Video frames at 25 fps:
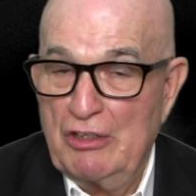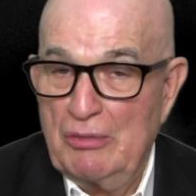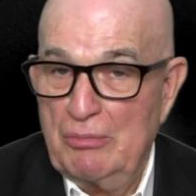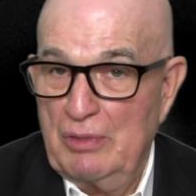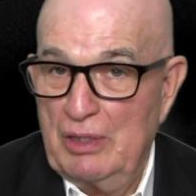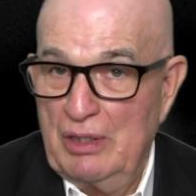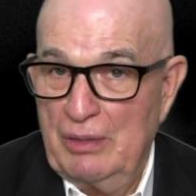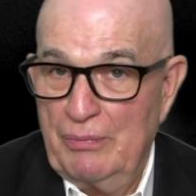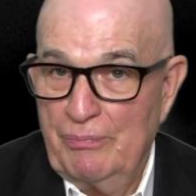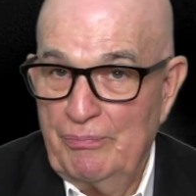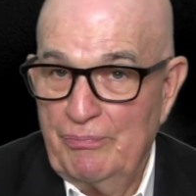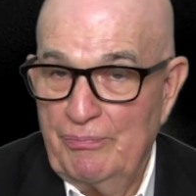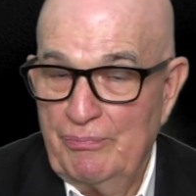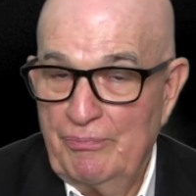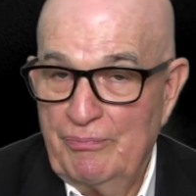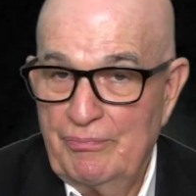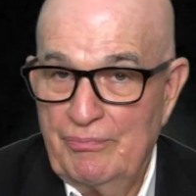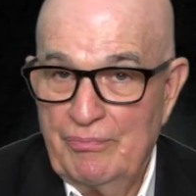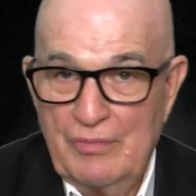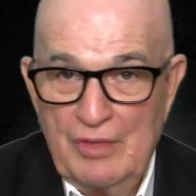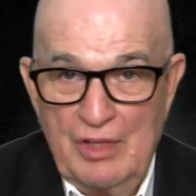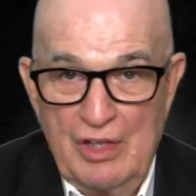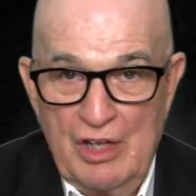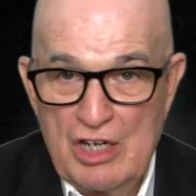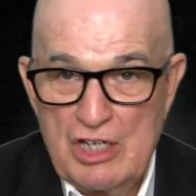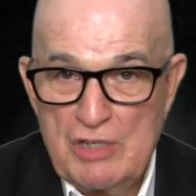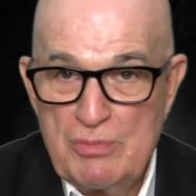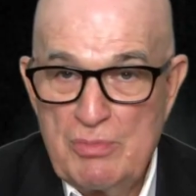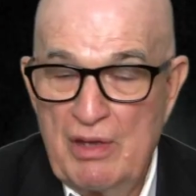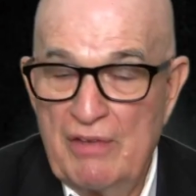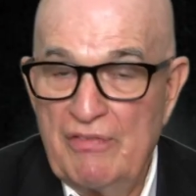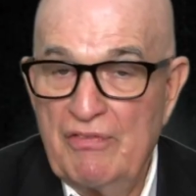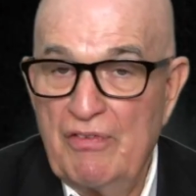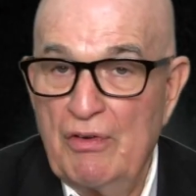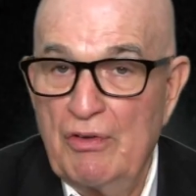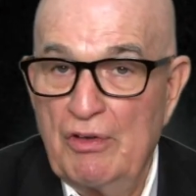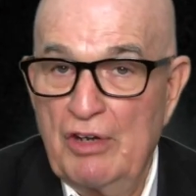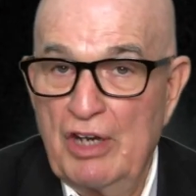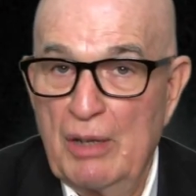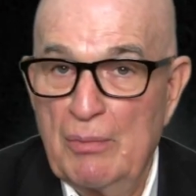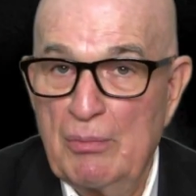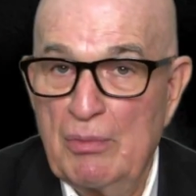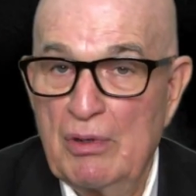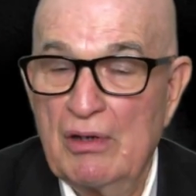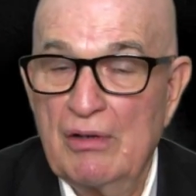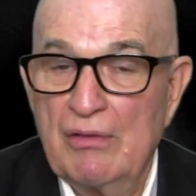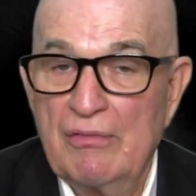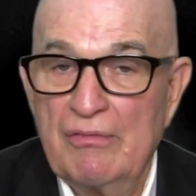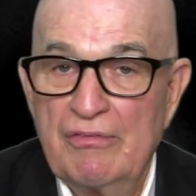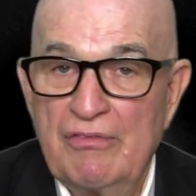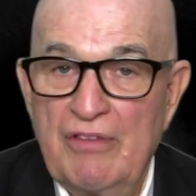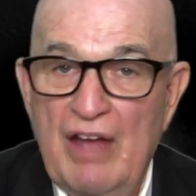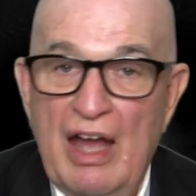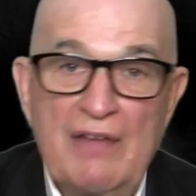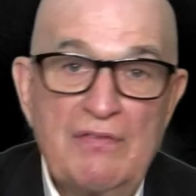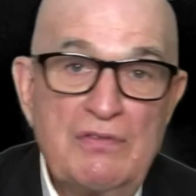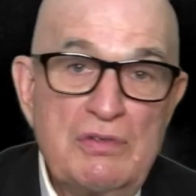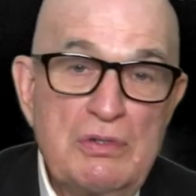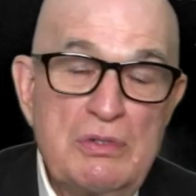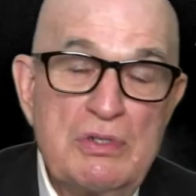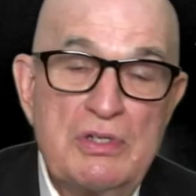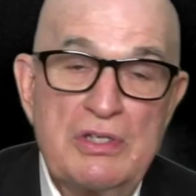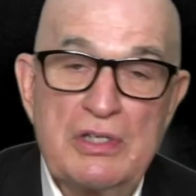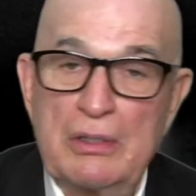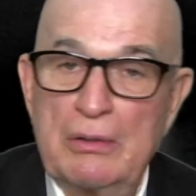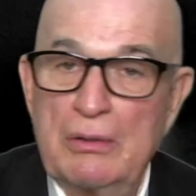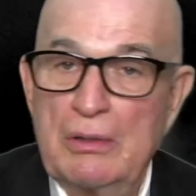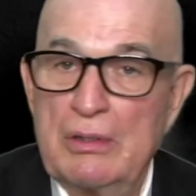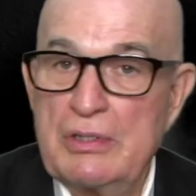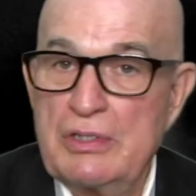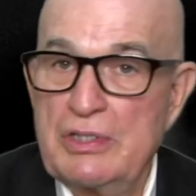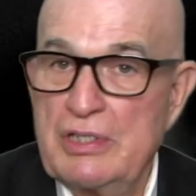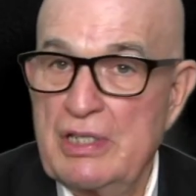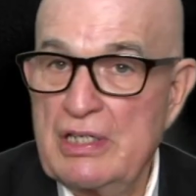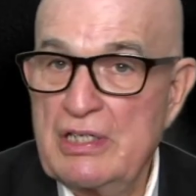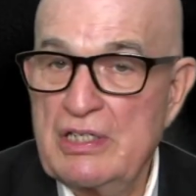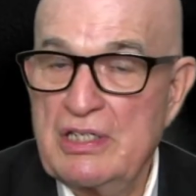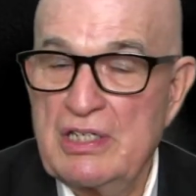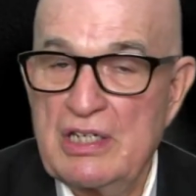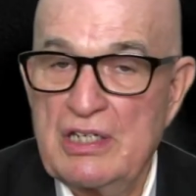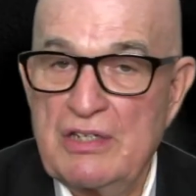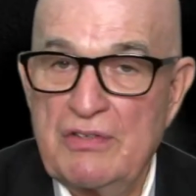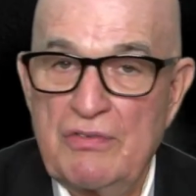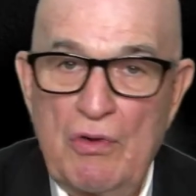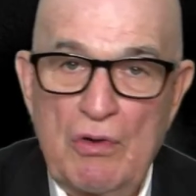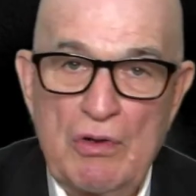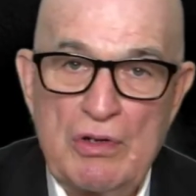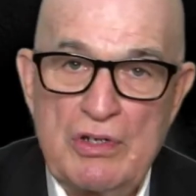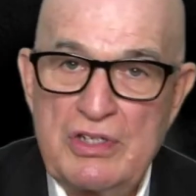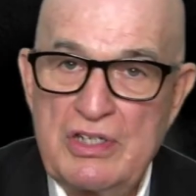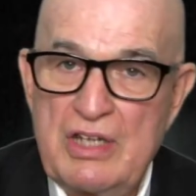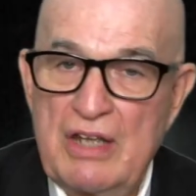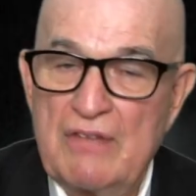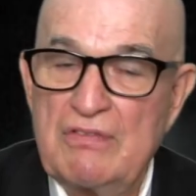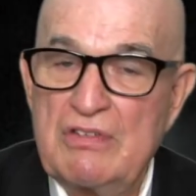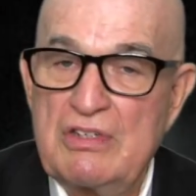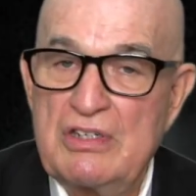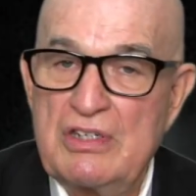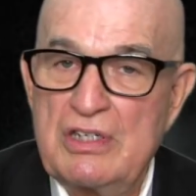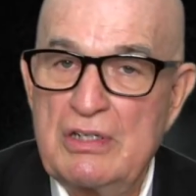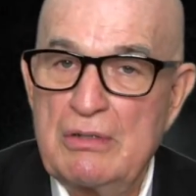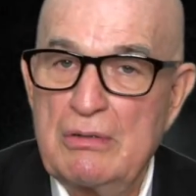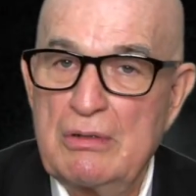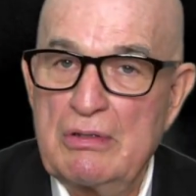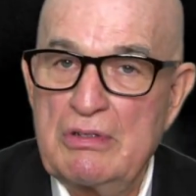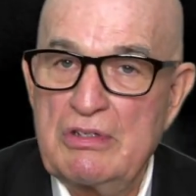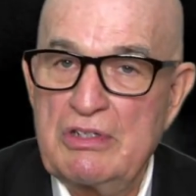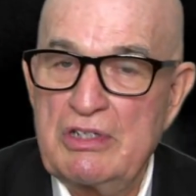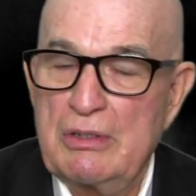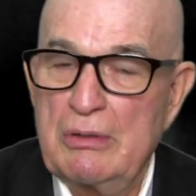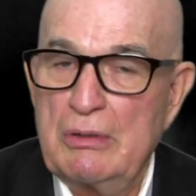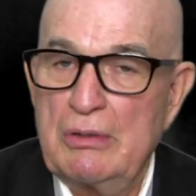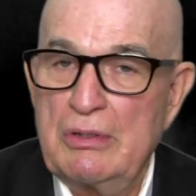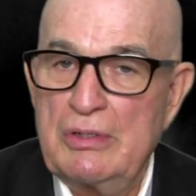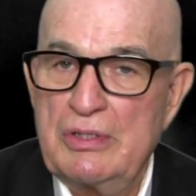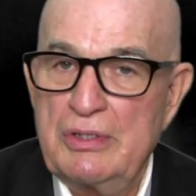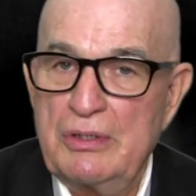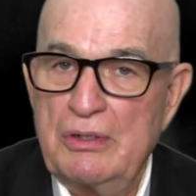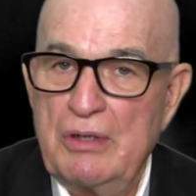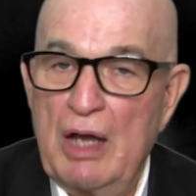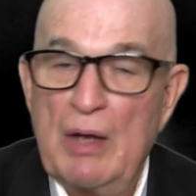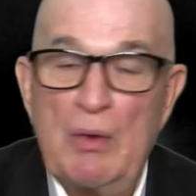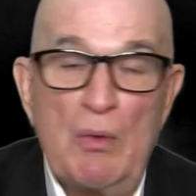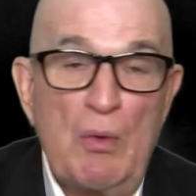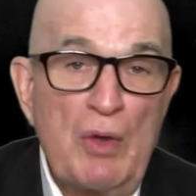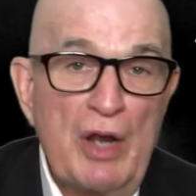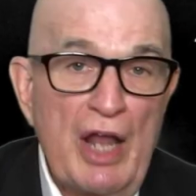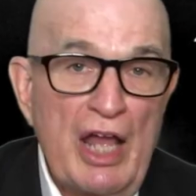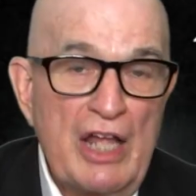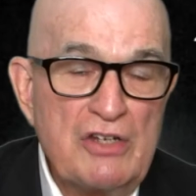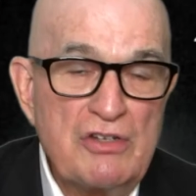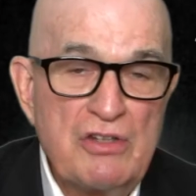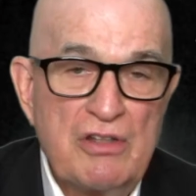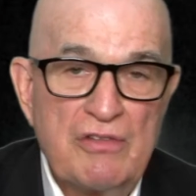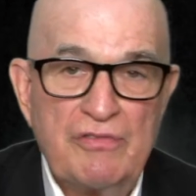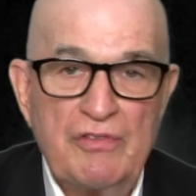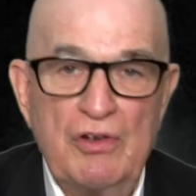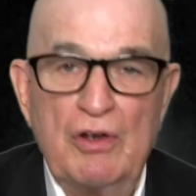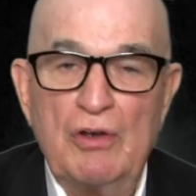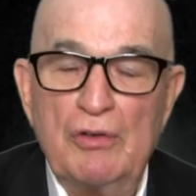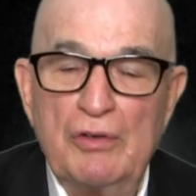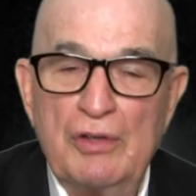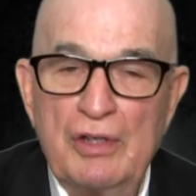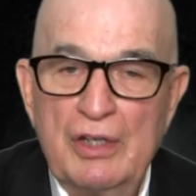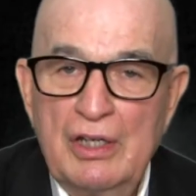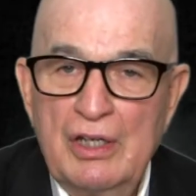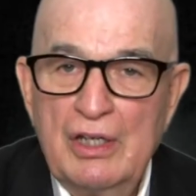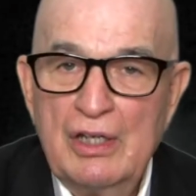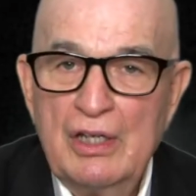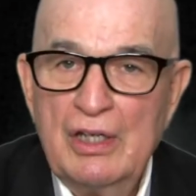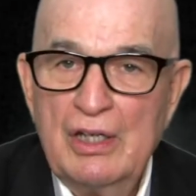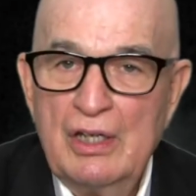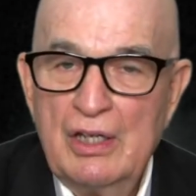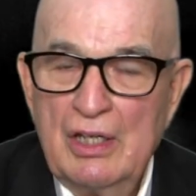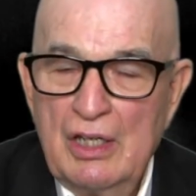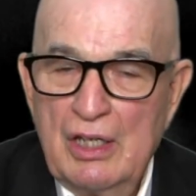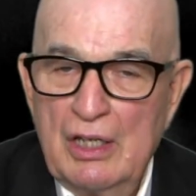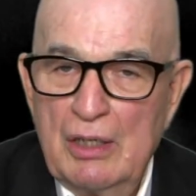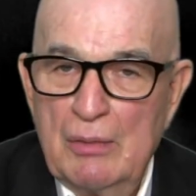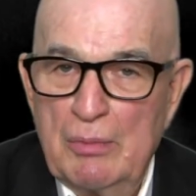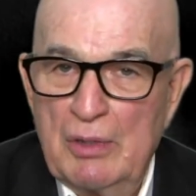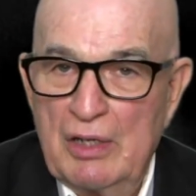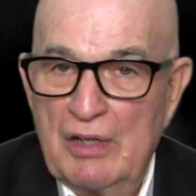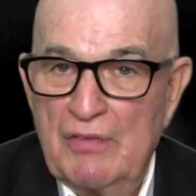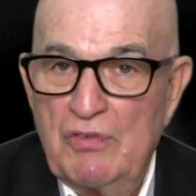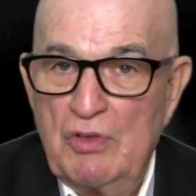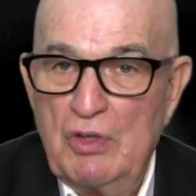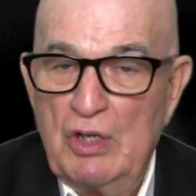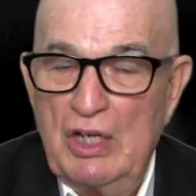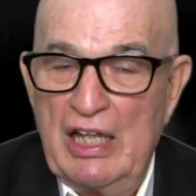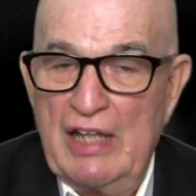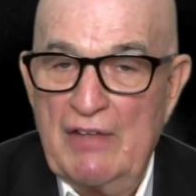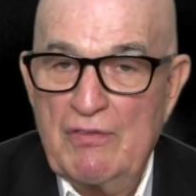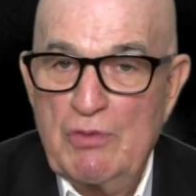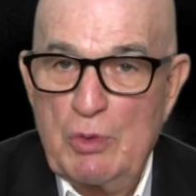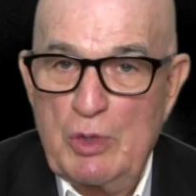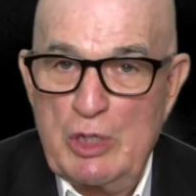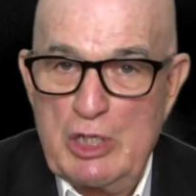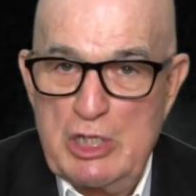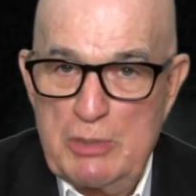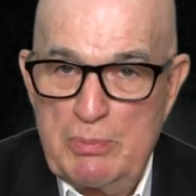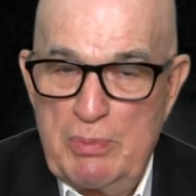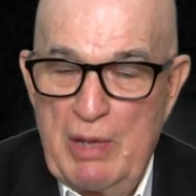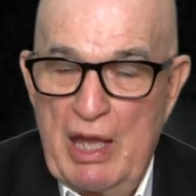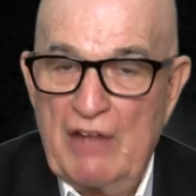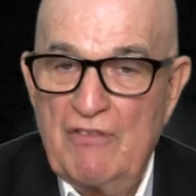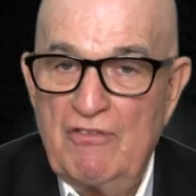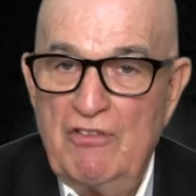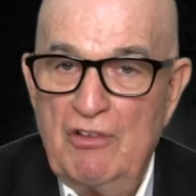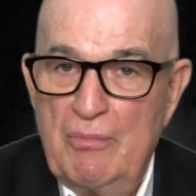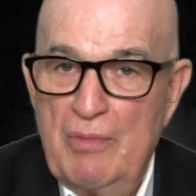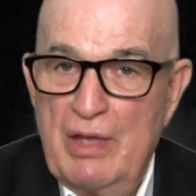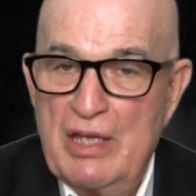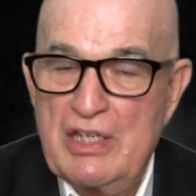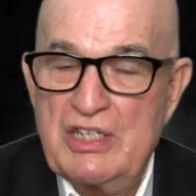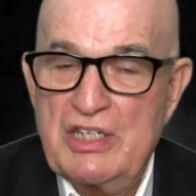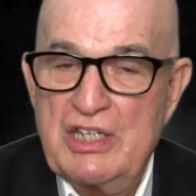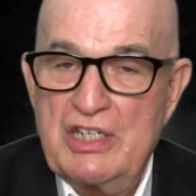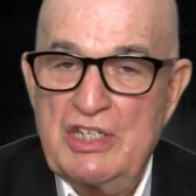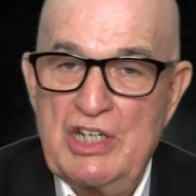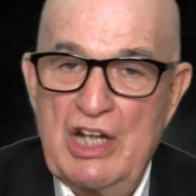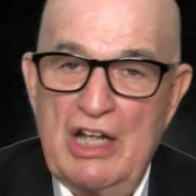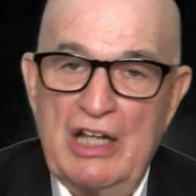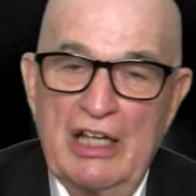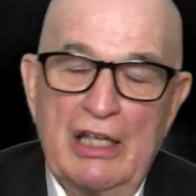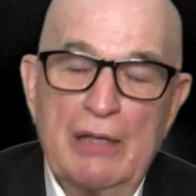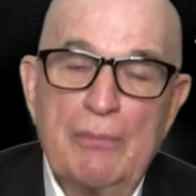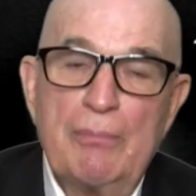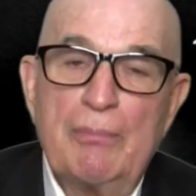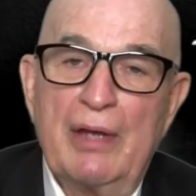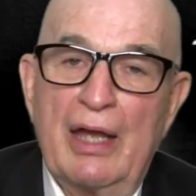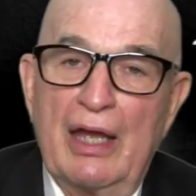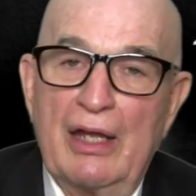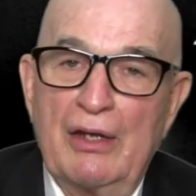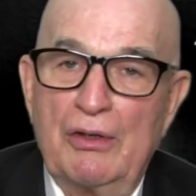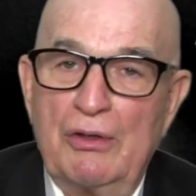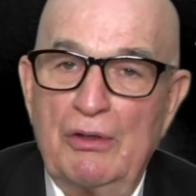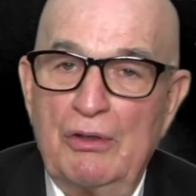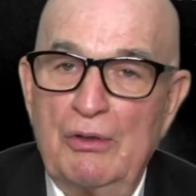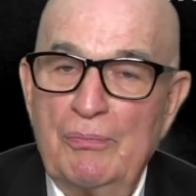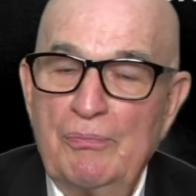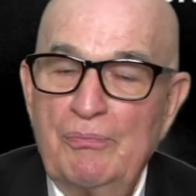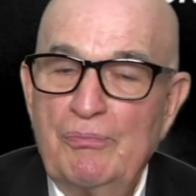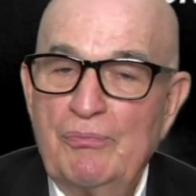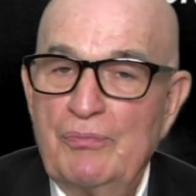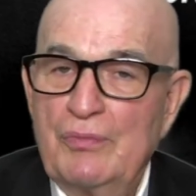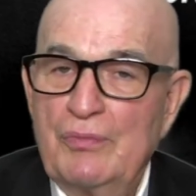to me. There's my phone number, 520-664-7002. I won't answer the phone, but if you leave a respectful message, I'll get back to you.